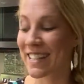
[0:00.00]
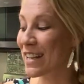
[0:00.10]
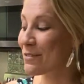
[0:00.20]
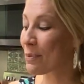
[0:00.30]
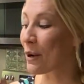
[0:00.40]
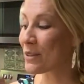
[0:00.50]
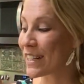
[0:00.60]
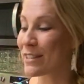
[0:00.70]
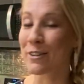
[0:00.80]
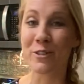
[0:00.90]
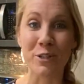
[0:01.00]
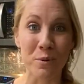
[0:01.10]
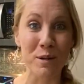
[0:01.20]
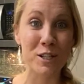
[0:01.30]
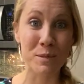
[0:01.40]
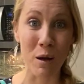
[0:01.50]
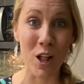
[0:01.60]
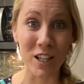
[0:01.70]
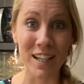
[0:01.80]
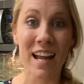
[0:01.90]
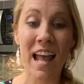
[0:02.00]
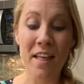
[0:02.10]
because proteins are so much smaller